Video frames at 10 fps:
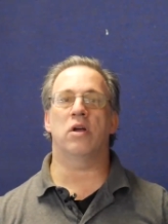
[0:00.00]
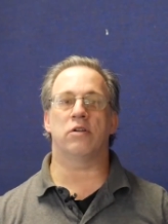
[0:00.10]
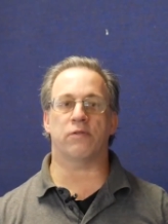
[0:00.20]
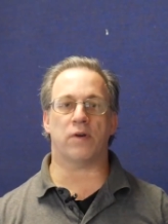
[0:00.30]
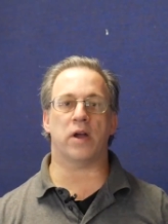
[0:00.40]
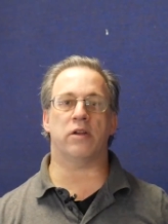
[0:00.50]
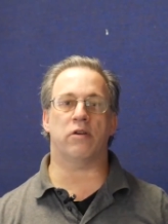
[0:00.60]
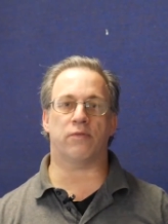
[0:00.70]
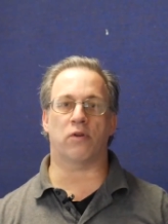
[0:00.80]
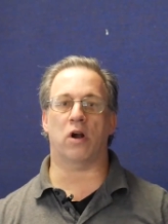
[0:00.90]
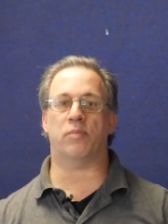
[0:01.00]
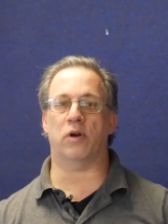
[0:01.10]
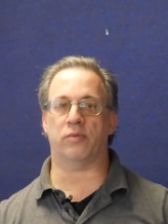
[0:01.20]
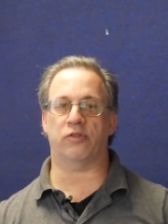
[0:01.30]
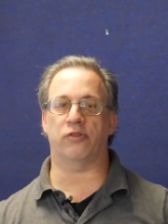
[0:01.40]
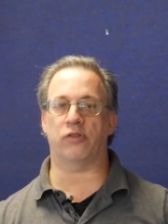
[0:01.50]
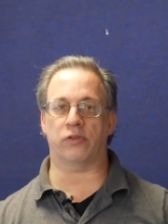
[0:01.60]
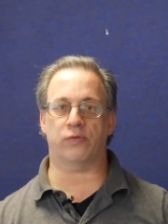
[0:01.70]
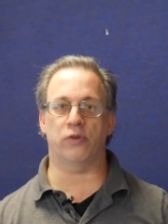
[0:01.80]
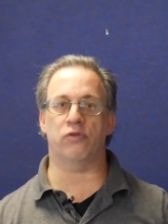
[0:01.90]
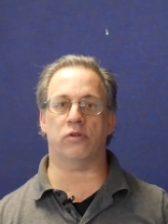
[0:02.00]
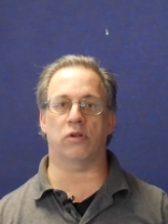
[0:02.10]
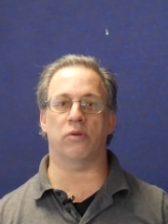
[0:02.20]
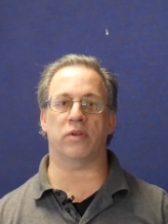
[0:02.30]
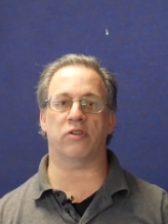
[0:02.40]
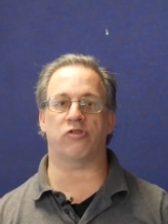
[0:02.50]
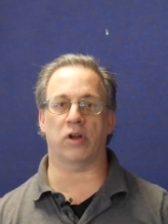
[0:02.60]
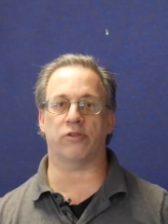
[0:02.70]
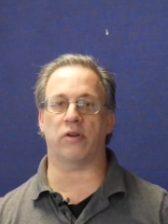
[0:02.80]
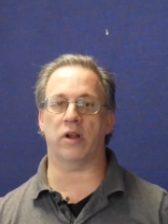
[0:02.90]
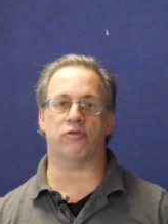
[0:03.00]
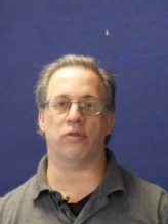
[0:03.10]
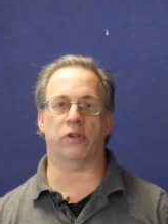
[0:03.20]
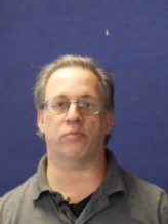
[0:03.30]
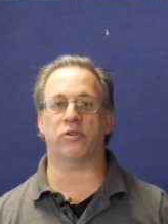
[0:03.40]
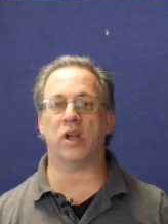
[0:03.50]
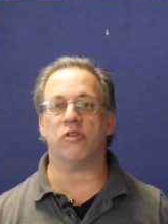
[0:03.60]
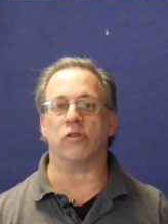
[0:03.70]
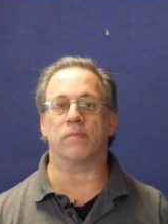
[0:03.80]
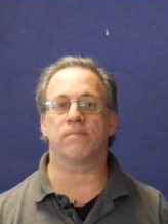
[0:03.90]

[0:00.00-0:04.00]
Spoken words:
defined here for our purposes as food, clothing, shelter, and transportation.